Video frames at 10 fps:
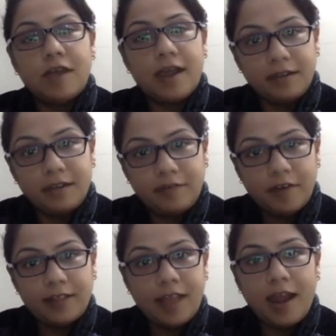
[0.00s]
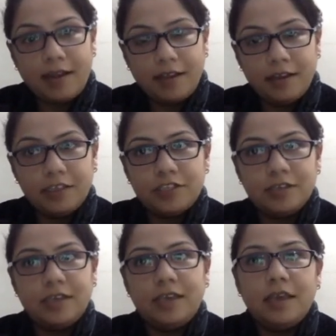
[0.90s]
to identify that
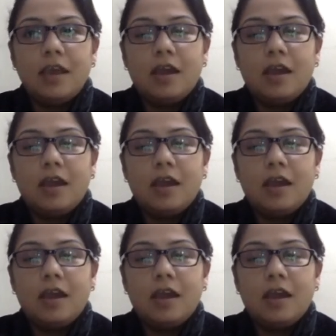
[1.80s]
initially.